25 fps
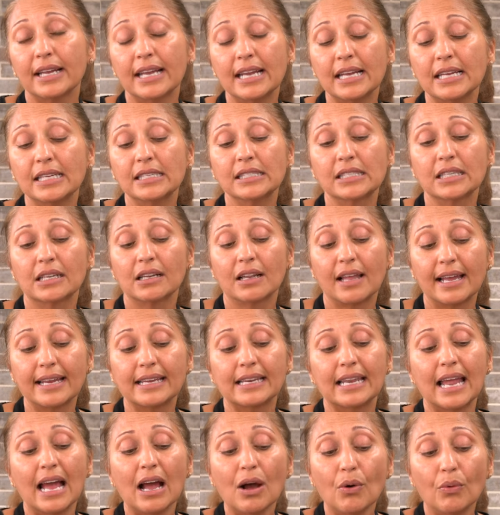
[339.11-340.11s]
is like
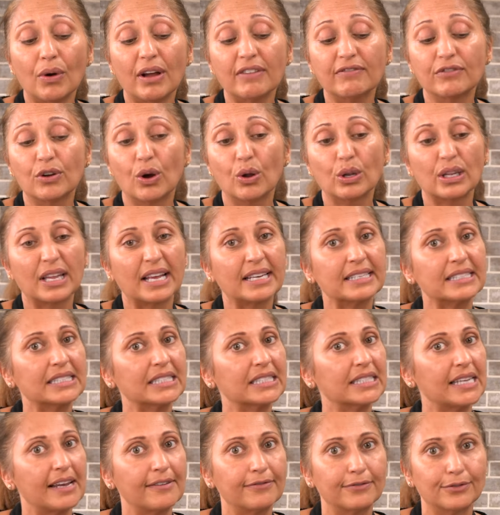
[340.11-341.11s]
now I've got like
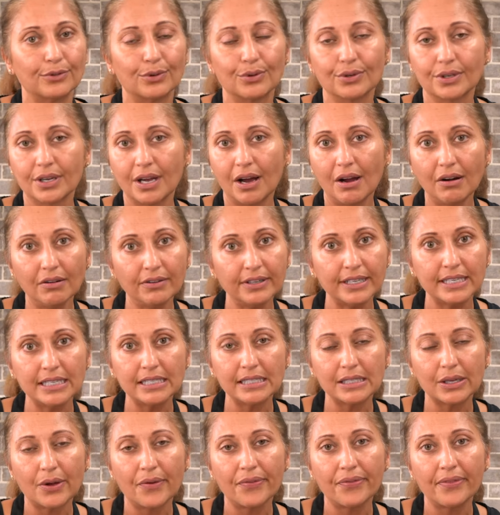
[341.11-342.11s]
several
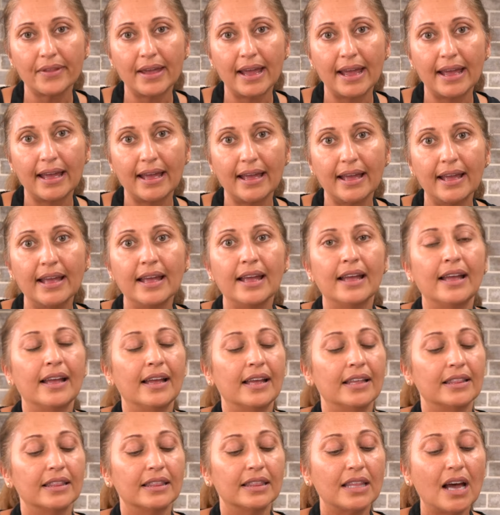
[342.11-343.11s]
curries on there,
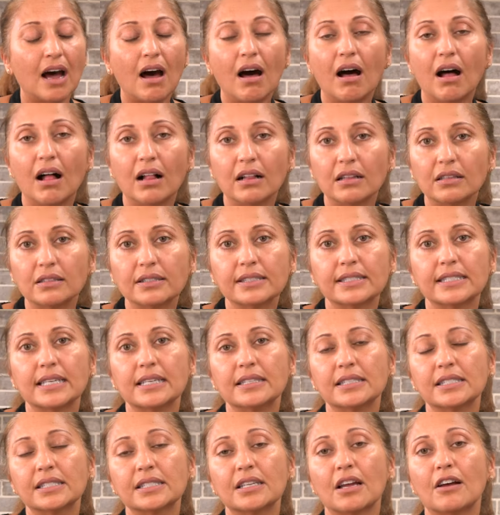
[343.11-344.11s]
dals
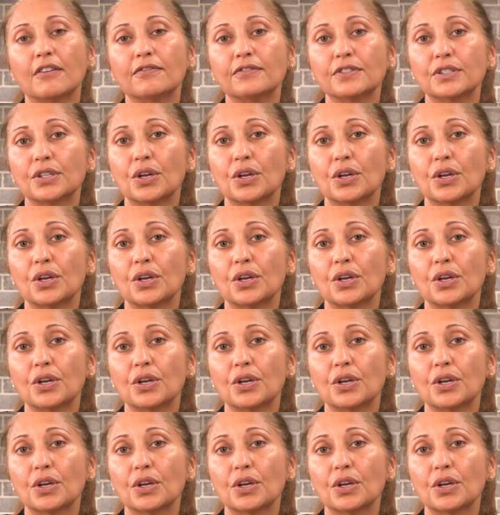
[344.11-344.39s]
and stuff.